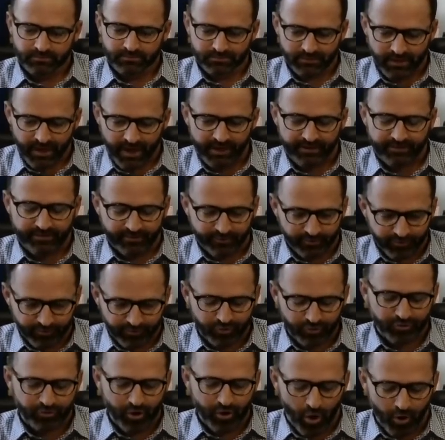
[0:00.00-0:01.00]
It
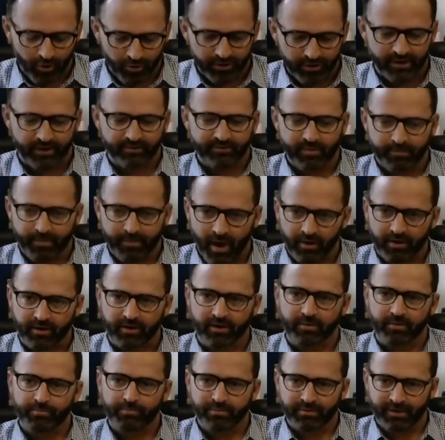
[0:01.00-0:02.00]
totally is about
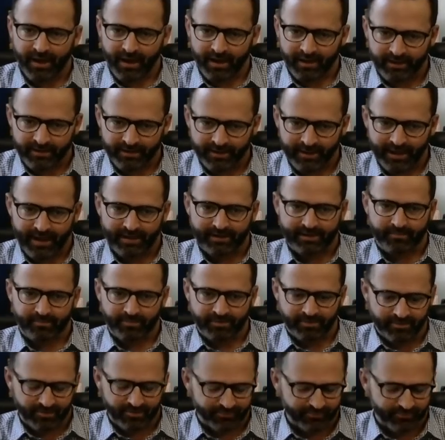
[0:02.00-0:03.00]
good planning, yeah,
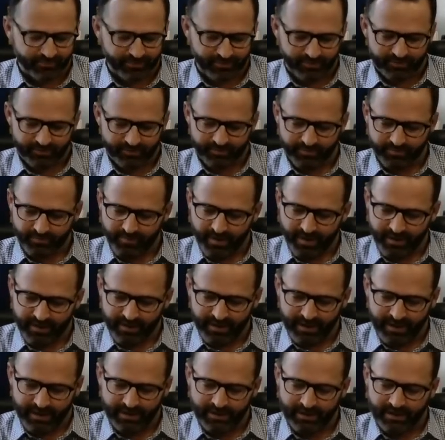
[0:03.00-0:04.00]
just to
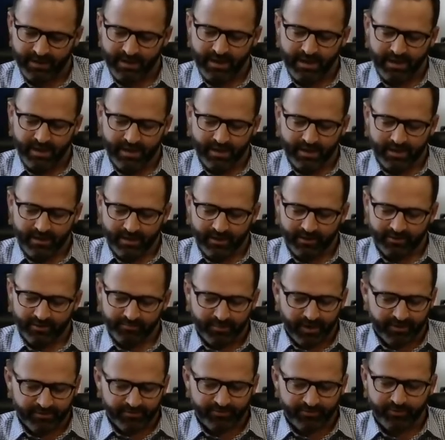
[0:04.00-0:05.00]
mitigate as
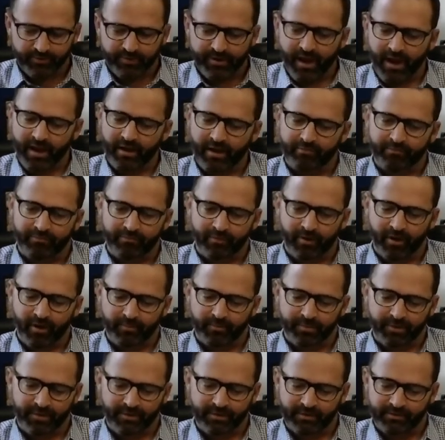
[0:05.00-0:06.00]
much as you can up
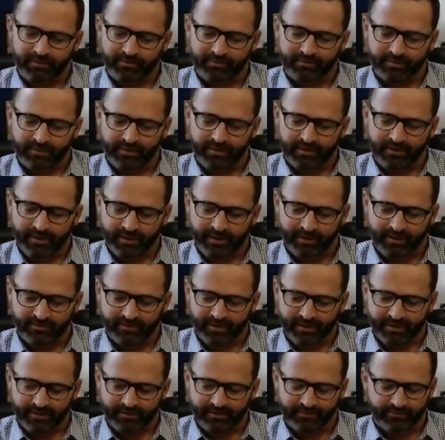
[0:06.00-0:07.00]
front, because like I
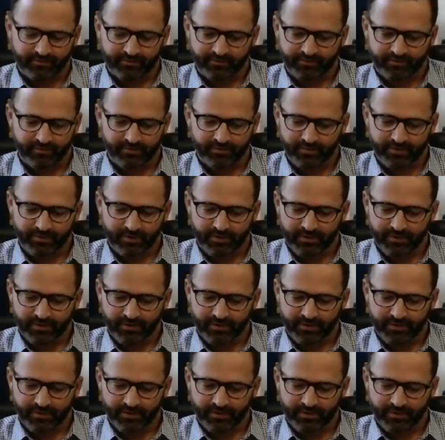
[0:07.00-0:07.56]
said, it's